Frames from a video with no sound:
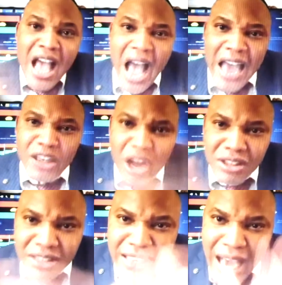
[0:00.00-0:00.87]
I
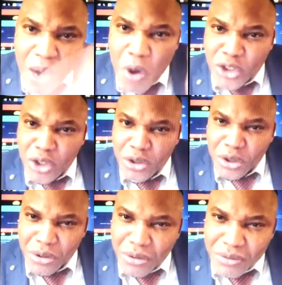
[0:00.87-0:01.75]
don't care what you
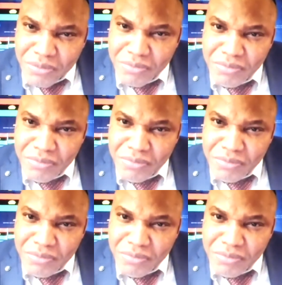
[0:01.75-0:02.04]
do.